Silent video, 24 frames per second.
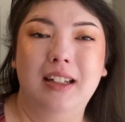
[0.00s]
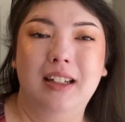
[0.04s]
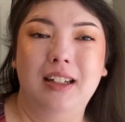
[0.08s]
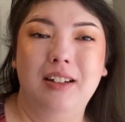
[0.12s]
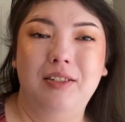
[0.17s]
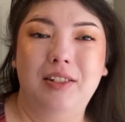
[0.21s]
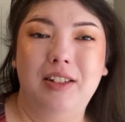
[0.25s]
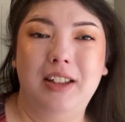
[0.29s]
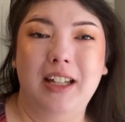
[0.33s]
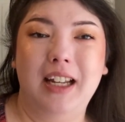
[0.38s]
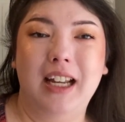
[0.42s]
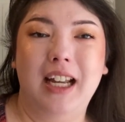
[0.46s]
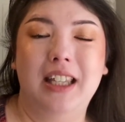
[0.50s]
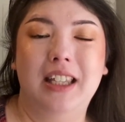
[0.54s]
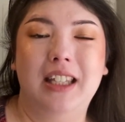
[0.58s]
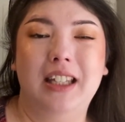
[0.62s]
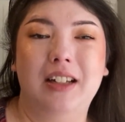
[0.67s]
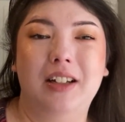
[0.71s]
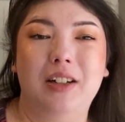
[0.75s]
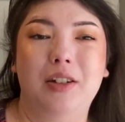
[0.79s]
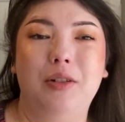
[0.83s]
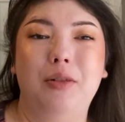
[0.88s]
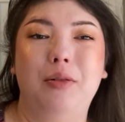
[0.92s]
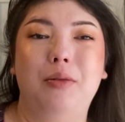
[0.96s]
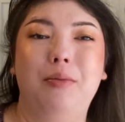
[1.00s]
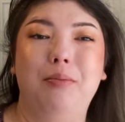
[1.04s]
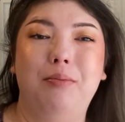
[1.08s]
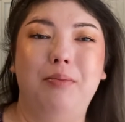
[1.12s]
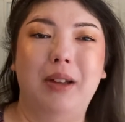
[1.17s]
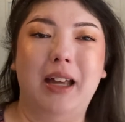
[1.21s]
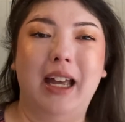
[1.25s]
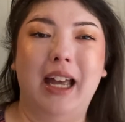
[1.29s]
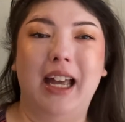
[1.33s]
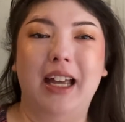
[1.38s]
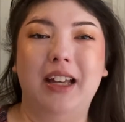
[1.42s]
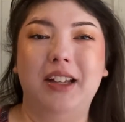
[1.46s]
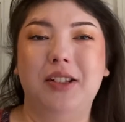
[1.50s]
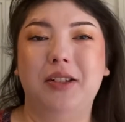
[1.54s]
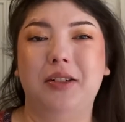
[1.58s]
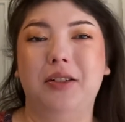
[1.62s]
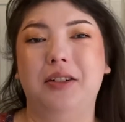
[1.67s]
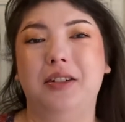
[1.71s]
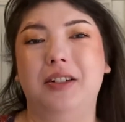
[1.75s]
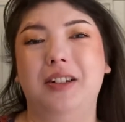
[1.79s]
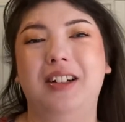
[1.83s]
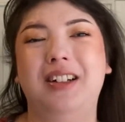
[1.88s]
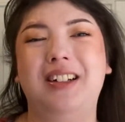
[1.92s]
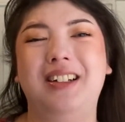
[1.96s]
When they had the bags
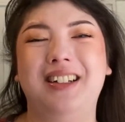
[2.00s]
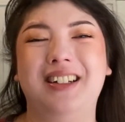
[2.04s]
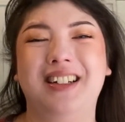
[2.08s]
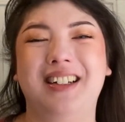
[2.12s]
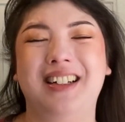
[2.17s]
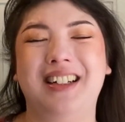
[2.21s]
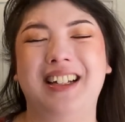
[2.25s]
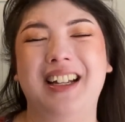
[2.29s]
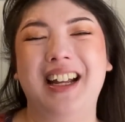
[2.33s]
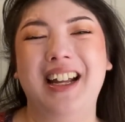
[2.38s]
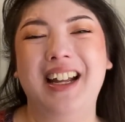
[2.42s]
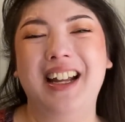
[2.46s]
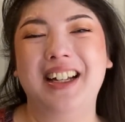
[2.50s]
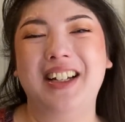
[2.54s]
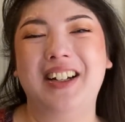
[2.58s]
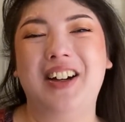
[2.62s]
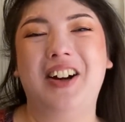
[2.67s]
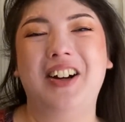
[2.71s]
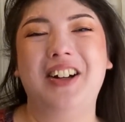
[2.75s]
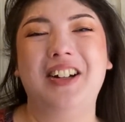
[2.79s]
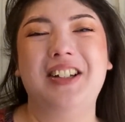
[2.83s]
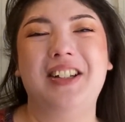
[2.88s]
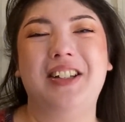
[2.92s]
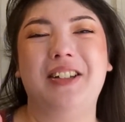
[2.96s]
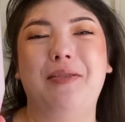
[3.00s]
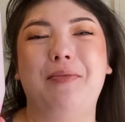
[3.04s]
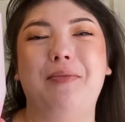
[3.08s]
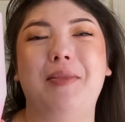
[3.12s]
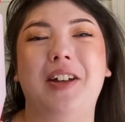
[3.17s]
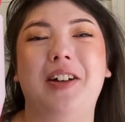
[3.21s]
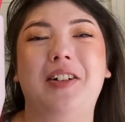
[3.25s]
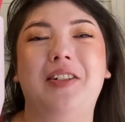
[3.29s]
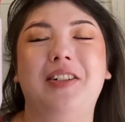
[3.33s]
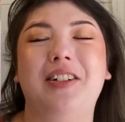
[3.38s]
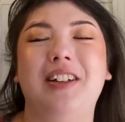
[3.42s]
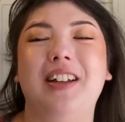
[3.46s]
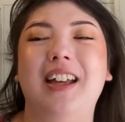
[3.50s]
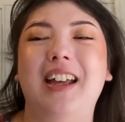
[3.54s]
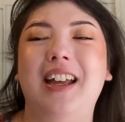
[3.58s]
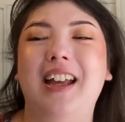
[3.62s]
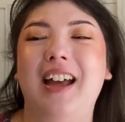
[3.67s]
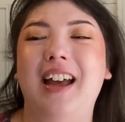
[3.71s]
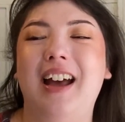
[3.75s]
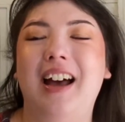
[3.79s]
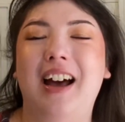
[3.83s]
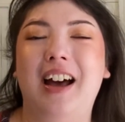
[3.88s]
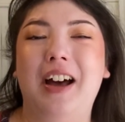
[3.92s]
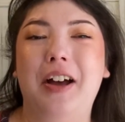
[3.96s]
or cartons of milk.
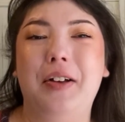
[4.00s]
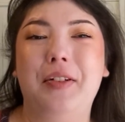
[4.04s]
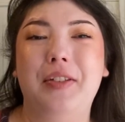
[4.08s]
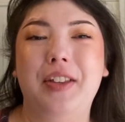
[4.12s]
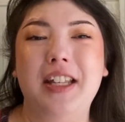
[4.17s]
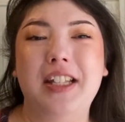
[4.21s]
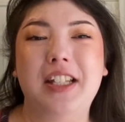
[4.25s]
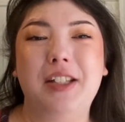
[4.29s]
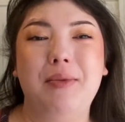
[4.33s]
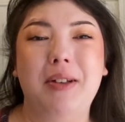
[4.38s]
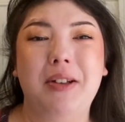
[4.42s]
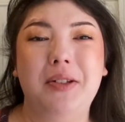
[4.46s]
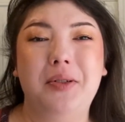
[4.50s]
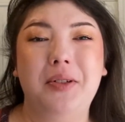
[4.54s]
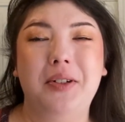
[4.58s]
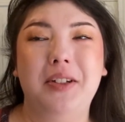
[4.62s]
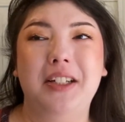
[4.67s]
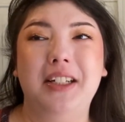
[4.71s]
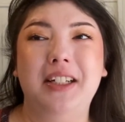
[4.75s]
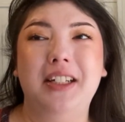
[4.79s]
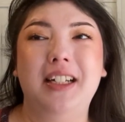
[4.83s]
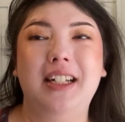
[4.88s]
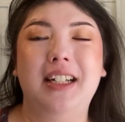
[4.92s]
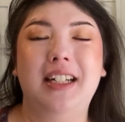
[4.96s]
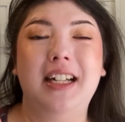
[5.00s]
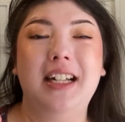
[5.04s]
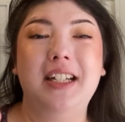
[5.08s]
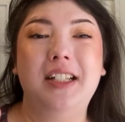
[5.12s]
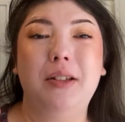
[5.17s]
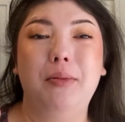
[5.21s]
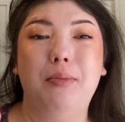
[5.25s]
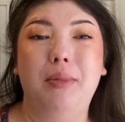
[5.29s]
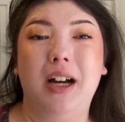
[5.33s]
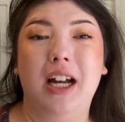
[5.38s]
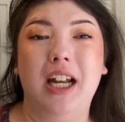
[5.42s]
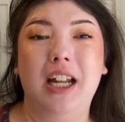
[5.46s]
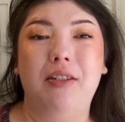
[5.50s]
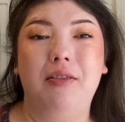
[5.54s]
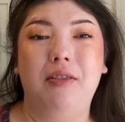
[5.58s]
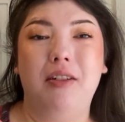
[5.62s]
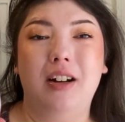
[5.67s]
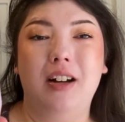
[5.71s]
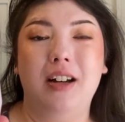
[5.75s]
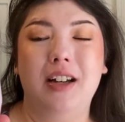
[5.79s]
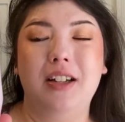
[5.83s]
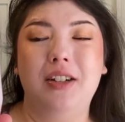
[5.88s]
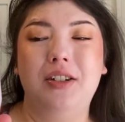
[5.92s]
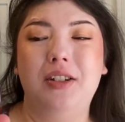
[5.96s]
This smells really good. It's a body
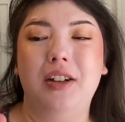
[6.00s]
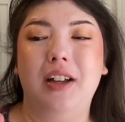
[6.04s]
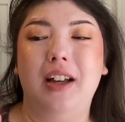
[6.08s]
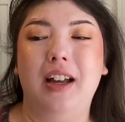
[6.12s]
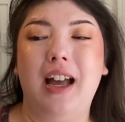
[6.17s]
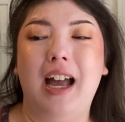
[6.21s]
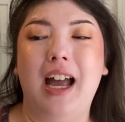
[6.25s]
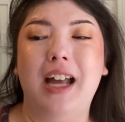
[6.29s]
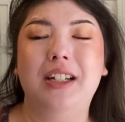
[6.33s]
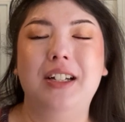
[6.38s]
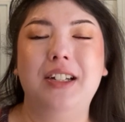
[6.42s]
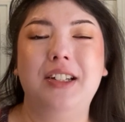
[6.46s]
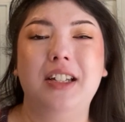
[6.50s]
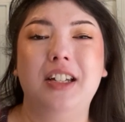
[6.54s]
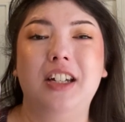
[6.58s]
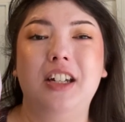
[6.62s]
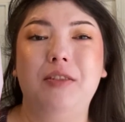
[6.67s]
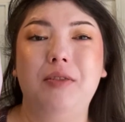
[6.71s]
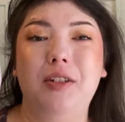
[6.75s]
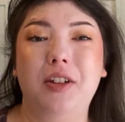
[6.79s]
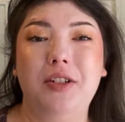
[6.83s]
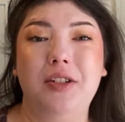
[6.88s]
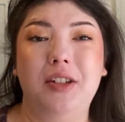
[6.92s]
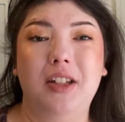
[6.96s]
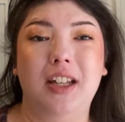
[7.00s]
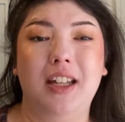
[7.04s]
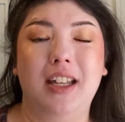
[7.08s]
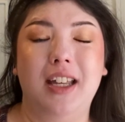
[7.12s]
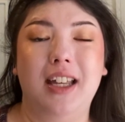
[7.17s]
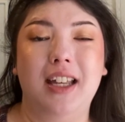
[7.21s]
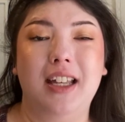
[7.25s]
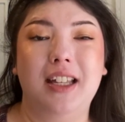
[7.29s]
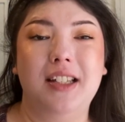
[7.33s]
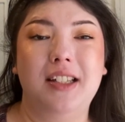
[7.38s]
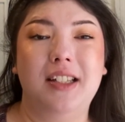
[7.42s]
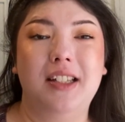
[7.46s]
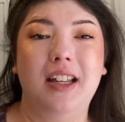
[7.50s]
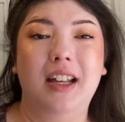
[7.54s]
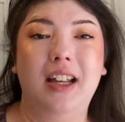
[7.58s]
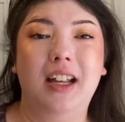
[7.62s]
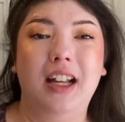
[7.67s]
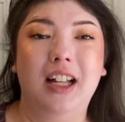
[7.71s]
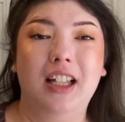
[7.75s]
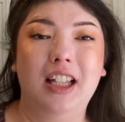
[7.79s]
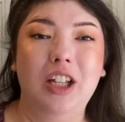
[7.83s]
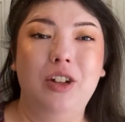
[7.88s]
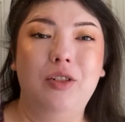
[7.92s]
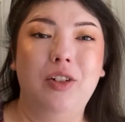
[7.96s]
wash. I just ended up using it as
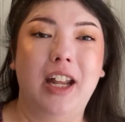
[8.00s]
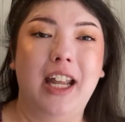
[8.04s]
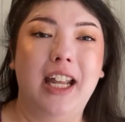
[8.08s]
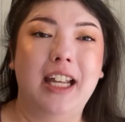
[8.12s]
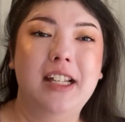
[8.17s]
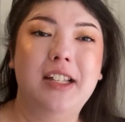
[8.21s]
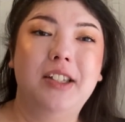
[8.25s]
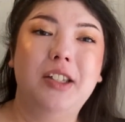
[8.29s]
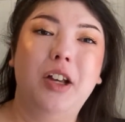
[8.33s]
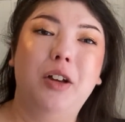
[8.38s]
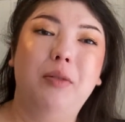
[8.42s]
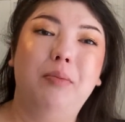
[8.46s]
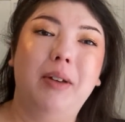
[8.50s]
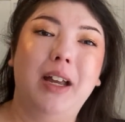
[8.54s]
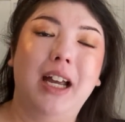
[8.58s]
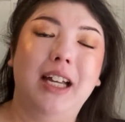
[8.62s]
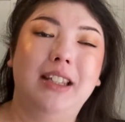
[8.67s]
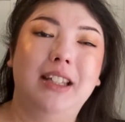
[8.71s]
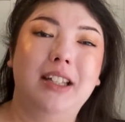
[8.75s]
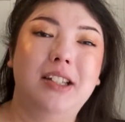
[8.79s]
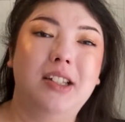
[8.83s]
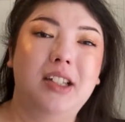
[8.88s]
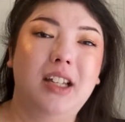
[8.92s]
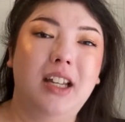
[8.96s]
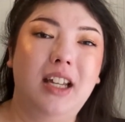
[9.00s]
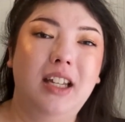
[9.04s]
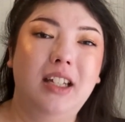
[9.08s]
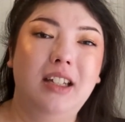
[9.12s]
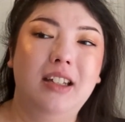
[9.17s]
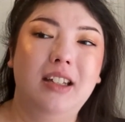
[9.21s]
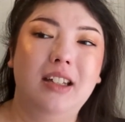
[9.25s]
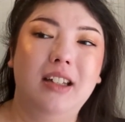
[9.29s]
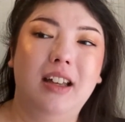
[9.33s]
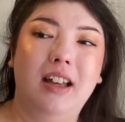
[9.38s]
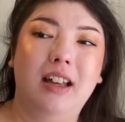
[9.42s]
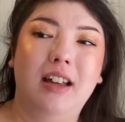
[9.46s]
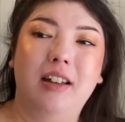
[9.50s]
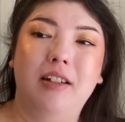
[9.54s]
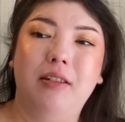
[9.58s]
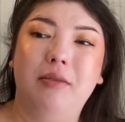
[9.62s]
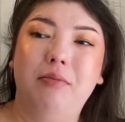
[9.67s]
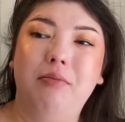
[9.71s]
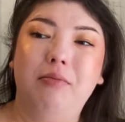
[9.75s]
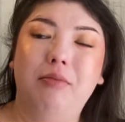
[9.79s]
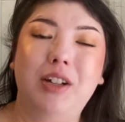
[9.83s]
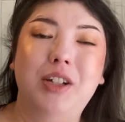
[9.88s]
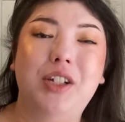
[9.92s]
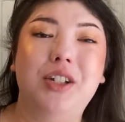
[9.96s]
liquid hand soap at the sink.
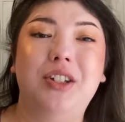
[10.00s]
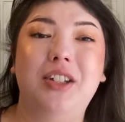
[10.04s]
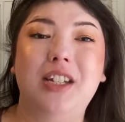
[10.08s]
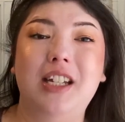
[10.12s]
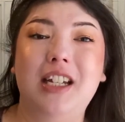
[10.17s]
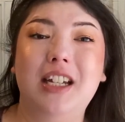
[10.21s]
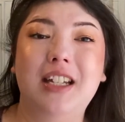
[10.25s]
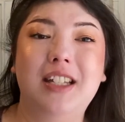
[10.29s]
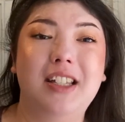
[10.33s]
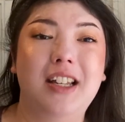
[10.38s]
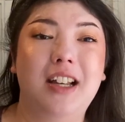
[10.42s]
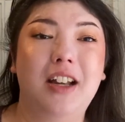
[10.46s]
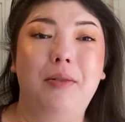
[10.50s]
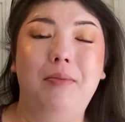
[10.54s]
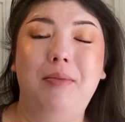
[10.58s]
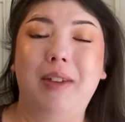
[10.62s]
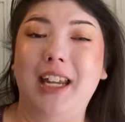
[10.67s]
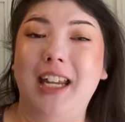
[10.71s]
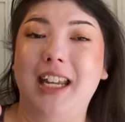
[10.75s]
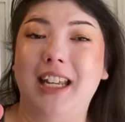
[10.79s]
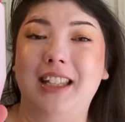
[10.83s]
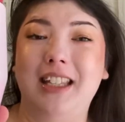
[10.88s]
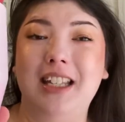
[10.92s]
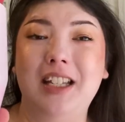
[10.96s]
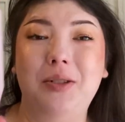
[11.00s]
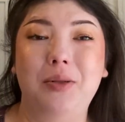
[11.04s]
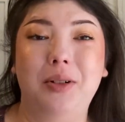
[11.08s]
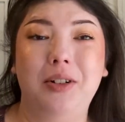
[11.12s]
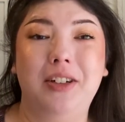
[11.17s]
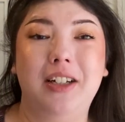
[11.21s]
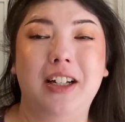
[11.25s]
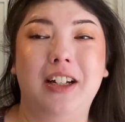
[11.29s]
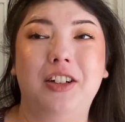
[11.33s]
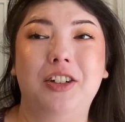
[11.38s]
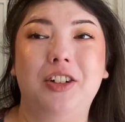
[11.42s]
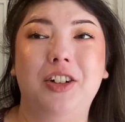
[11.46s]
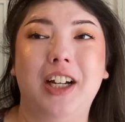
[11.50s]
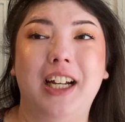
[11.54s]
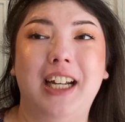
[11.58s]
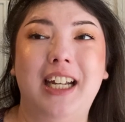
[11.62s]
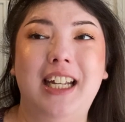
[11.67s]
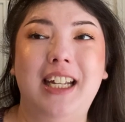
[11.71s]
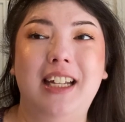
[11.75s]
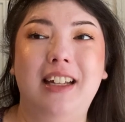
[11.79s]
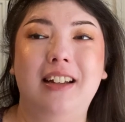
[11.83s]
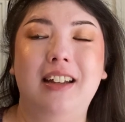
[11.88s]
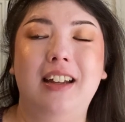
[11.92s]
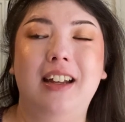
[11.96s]
We just needed some, and this worked out
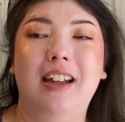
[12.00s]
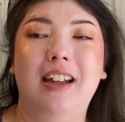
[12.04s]
great.